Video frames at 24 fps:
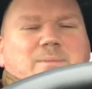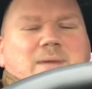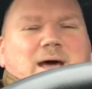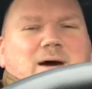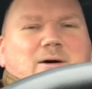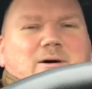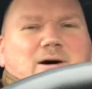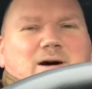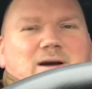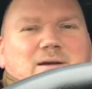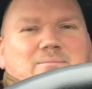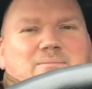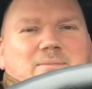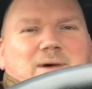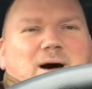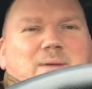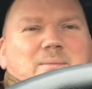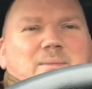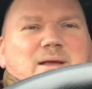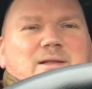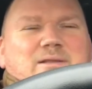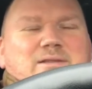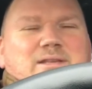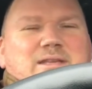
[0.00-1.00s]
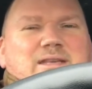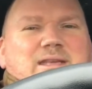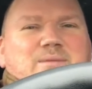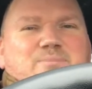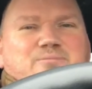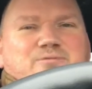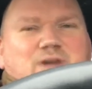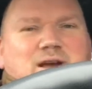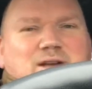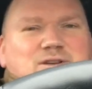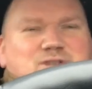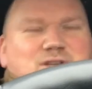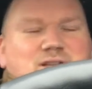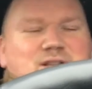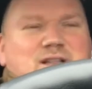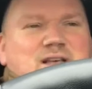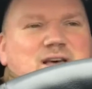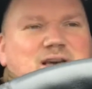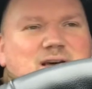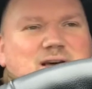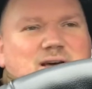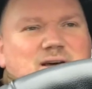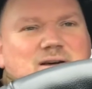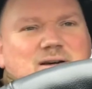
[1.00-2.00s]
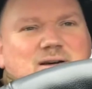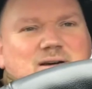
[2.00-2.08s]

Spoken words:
Now I'm under the impression that